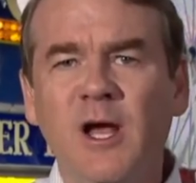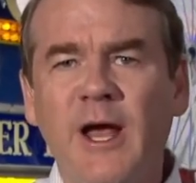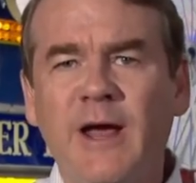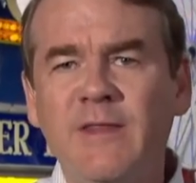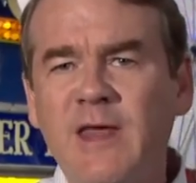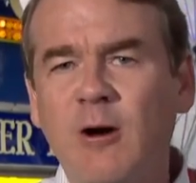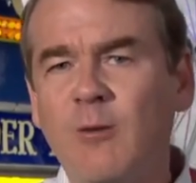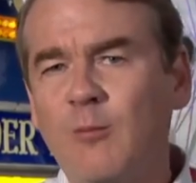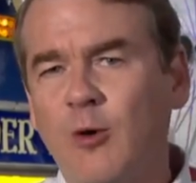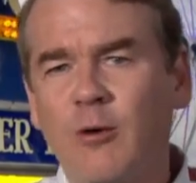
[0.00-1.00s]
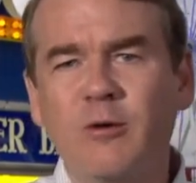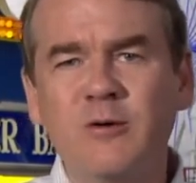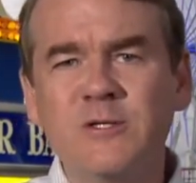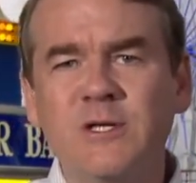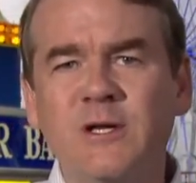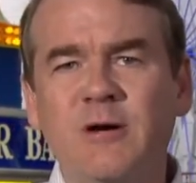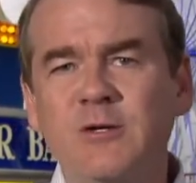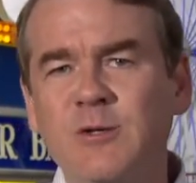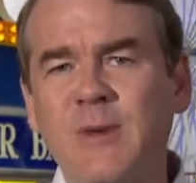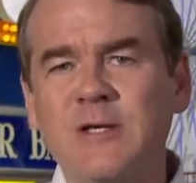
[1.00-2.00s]
And they're murderers, and they're
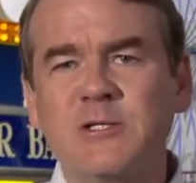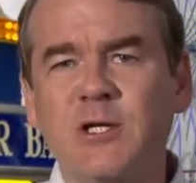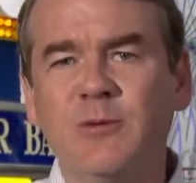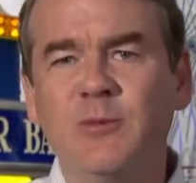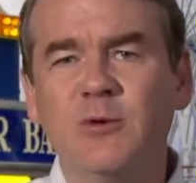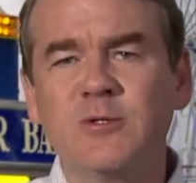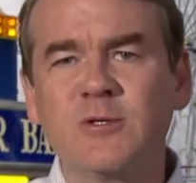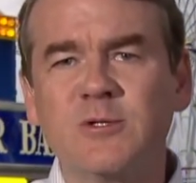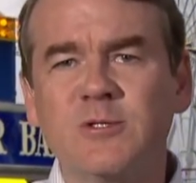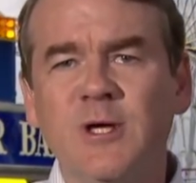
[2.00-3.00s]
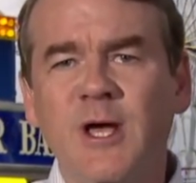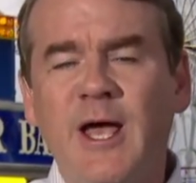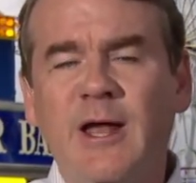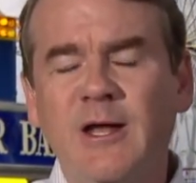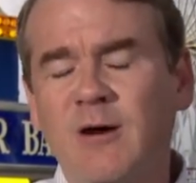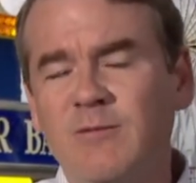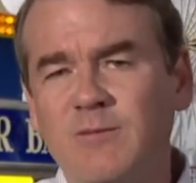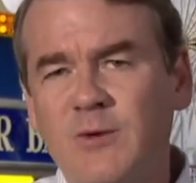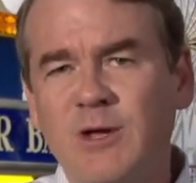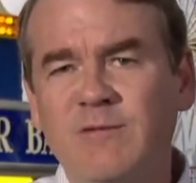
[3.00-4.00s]
domestic abusers, and they're
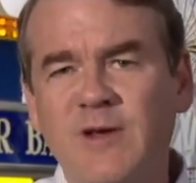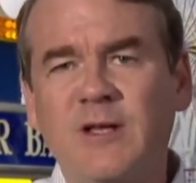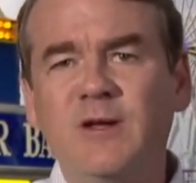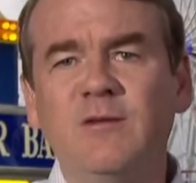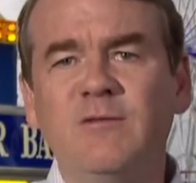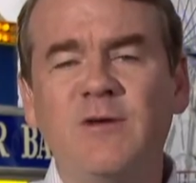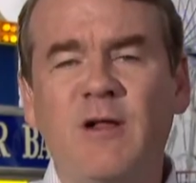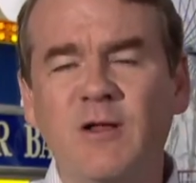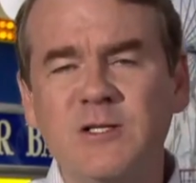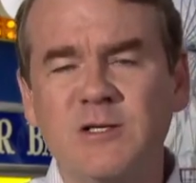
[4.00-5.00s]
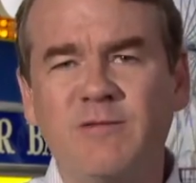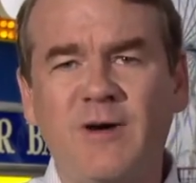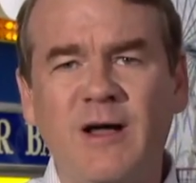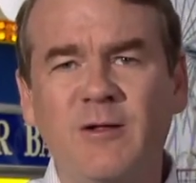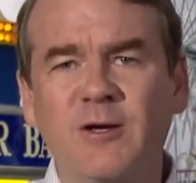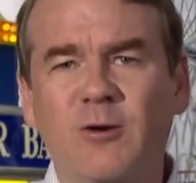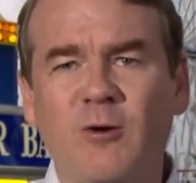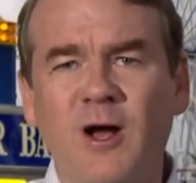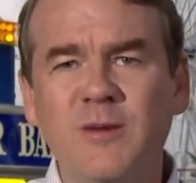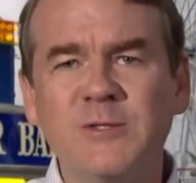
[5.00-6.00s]
convicted felons of violent
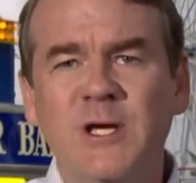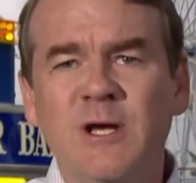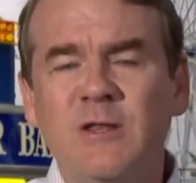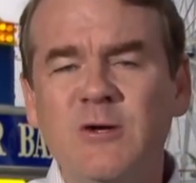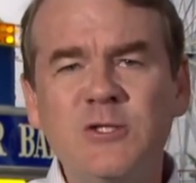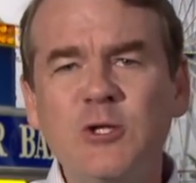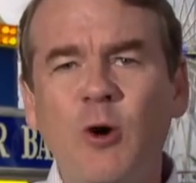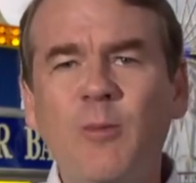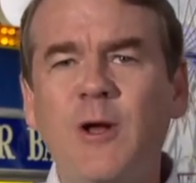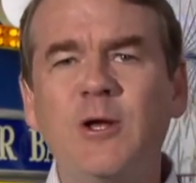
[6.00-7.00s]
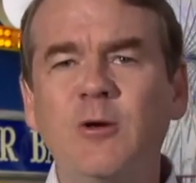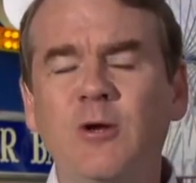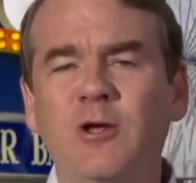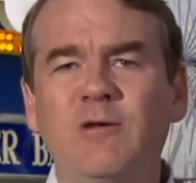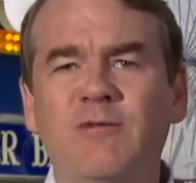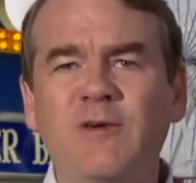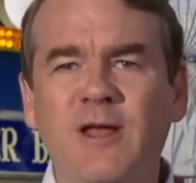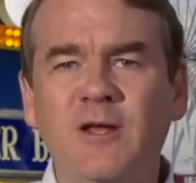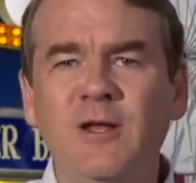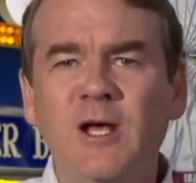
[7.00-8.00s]
crimes. There's nobody who could
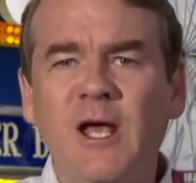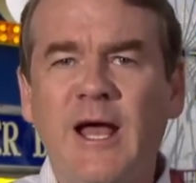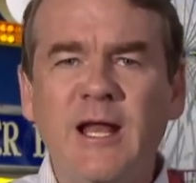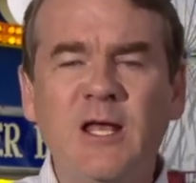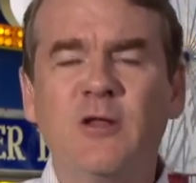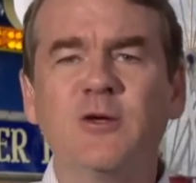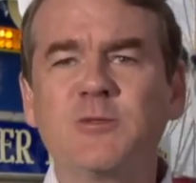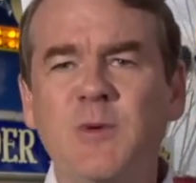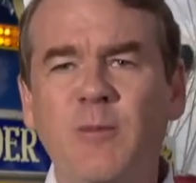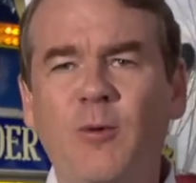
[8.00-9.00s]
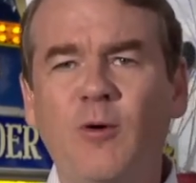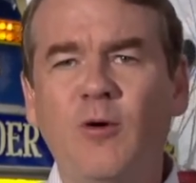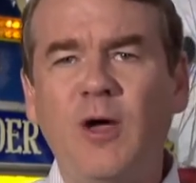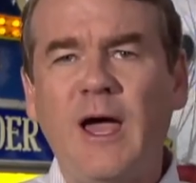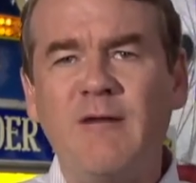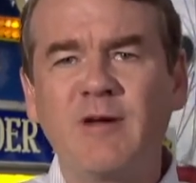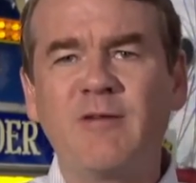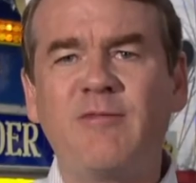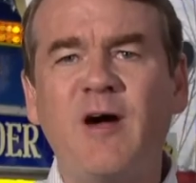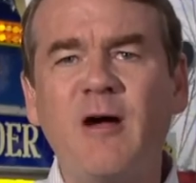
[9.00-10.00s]
defend any of those people having
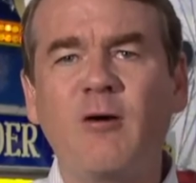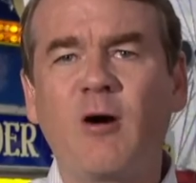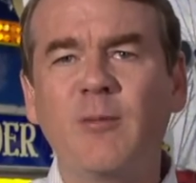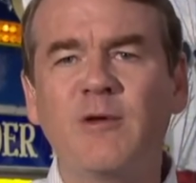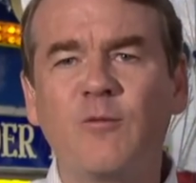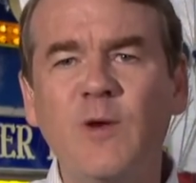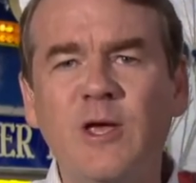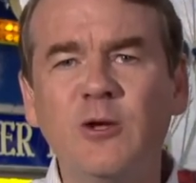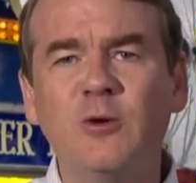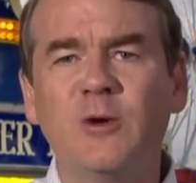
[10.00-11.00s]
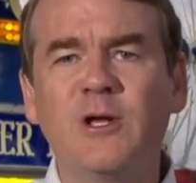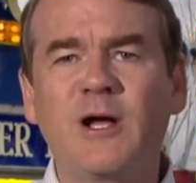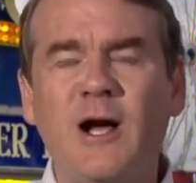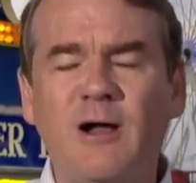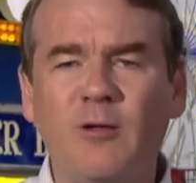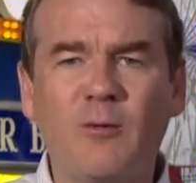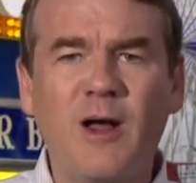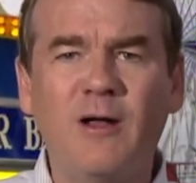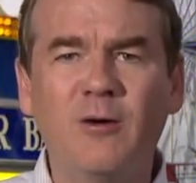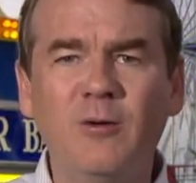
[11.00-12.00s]
a firearm. If we can do it in
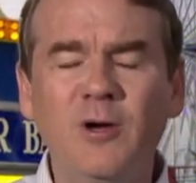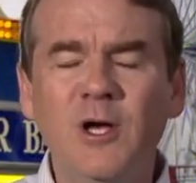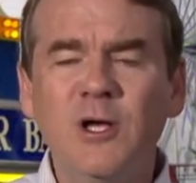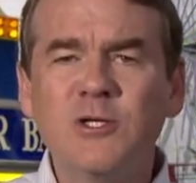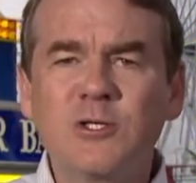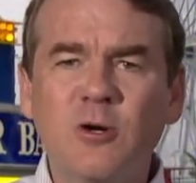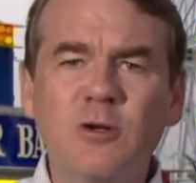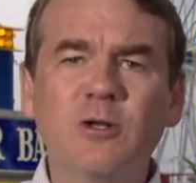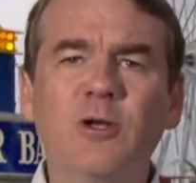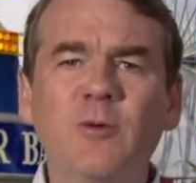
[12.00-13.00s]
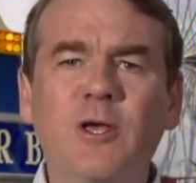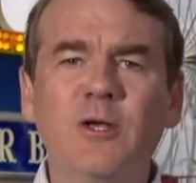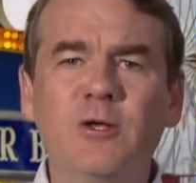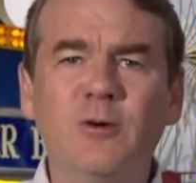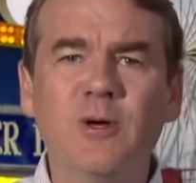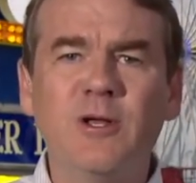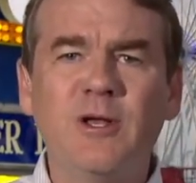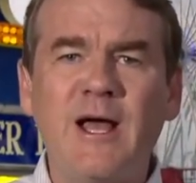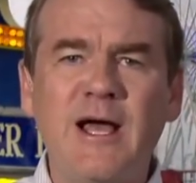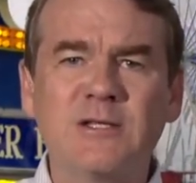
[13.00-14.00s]
Colorado, certainly we could do it
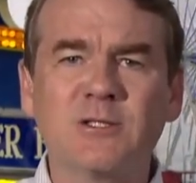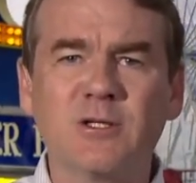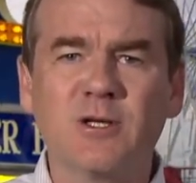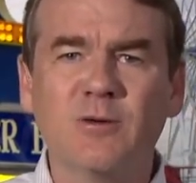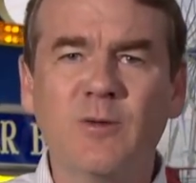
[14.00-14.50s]
nationally.